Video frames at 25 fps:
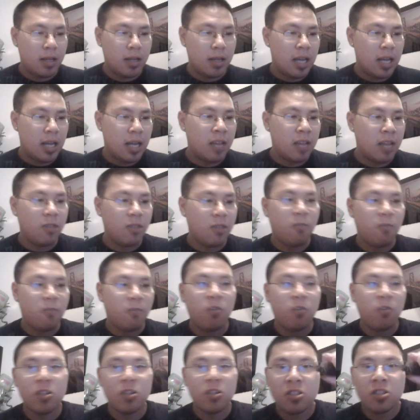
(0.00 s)
and the
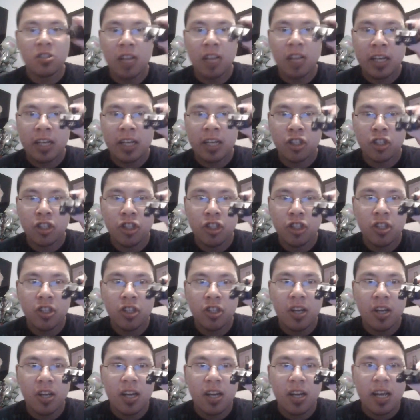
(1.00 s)
foot/hand
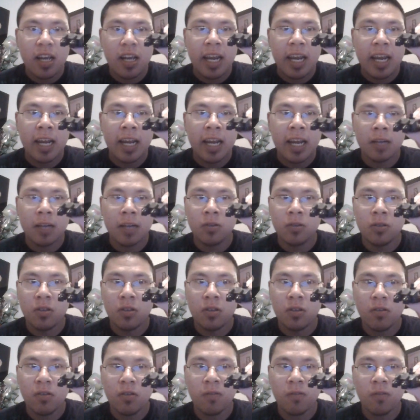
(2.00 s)

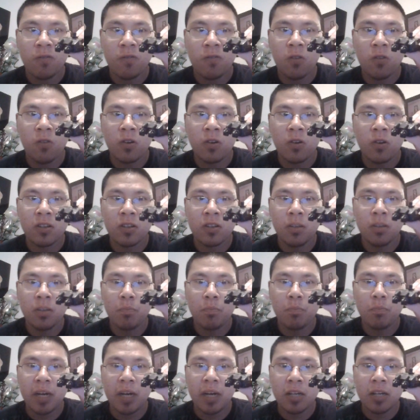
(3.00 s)
for
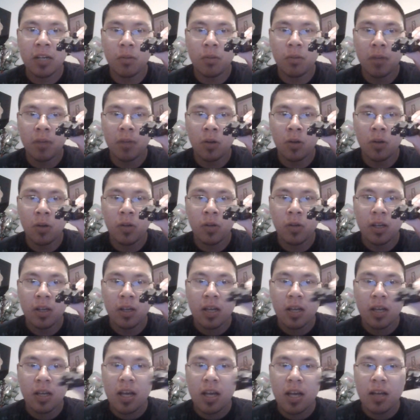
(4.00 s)
combiner mode,
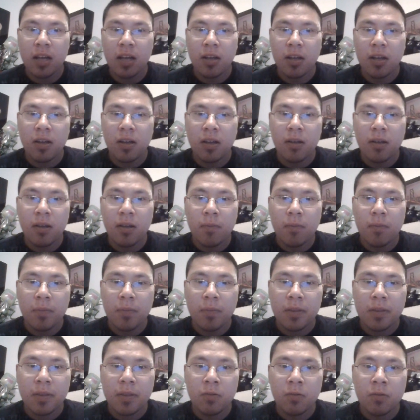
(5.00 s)

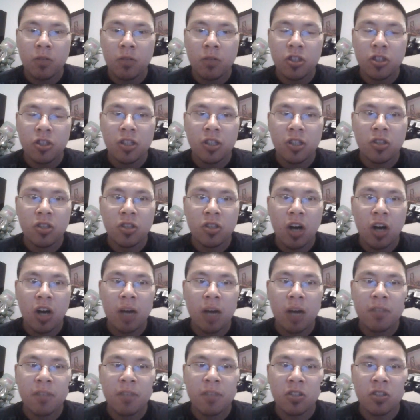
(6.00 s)
which is
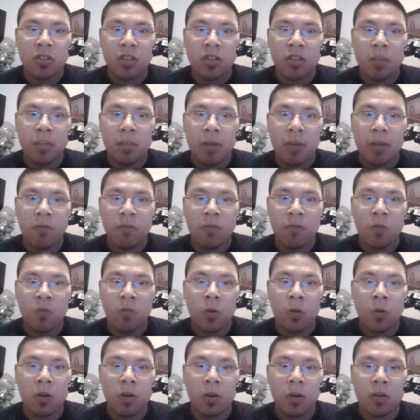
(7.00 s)
obviously meant
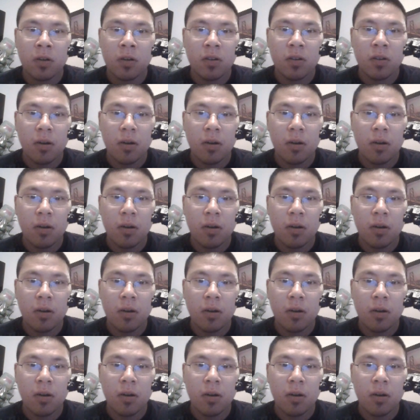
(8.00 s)
for,